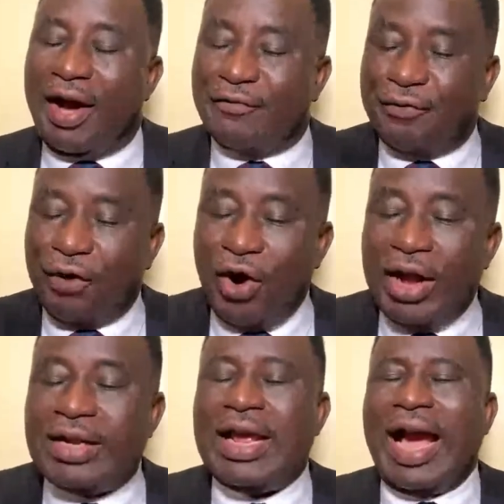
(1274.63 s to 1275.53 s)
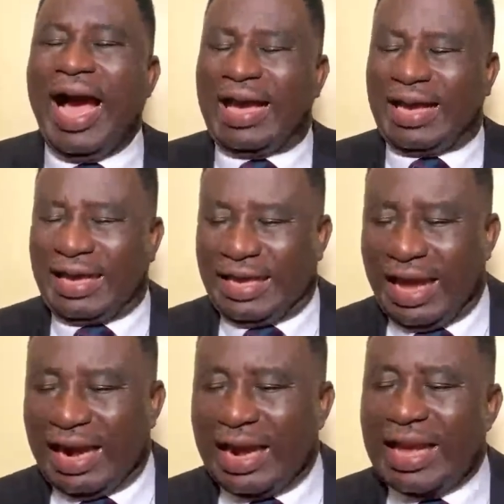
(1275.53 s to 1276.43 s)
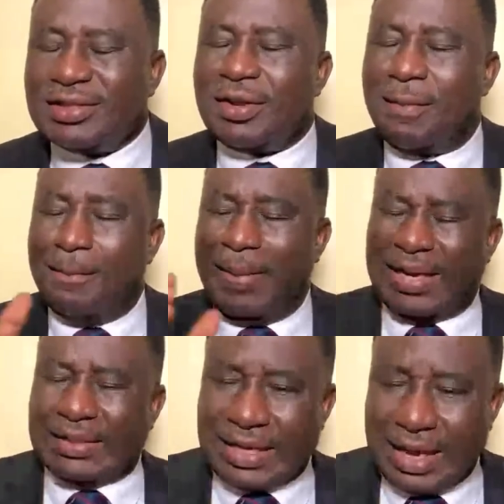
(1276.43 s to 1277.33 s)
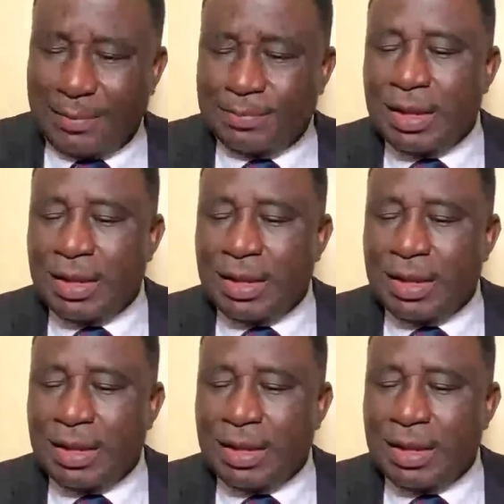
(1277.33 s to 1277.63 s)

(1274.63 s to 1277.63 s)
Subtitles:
Avoid a careless banter,